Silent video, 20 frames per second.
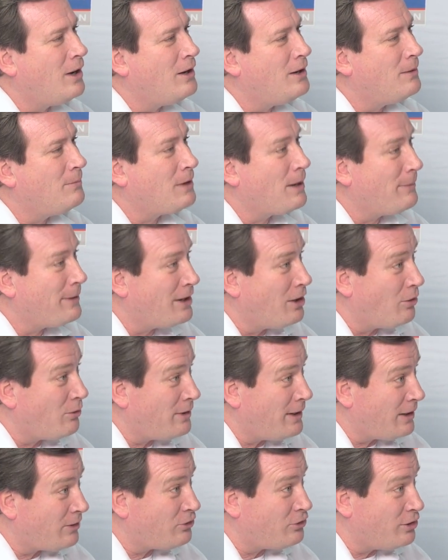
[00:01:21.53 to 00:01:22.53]
uh, coming
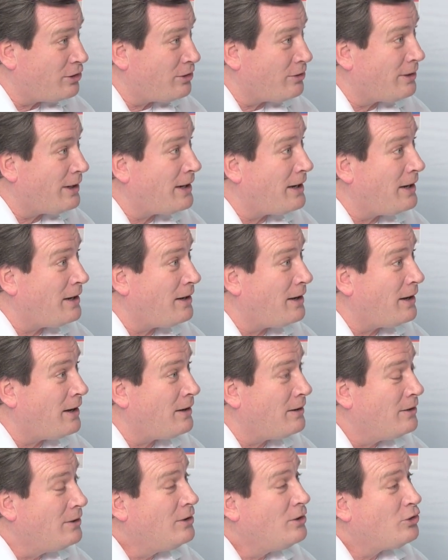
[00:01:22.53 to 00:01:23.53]
out next year at
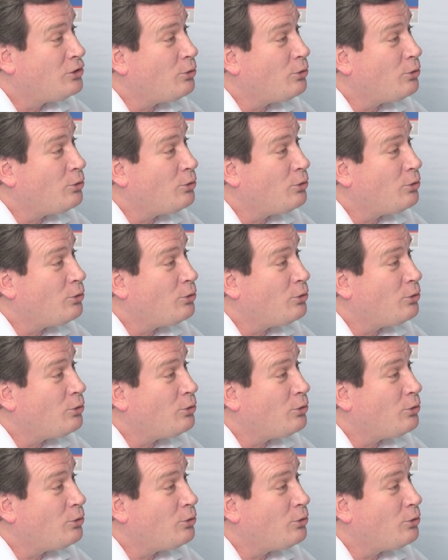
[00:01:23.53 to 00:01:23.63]
AEA.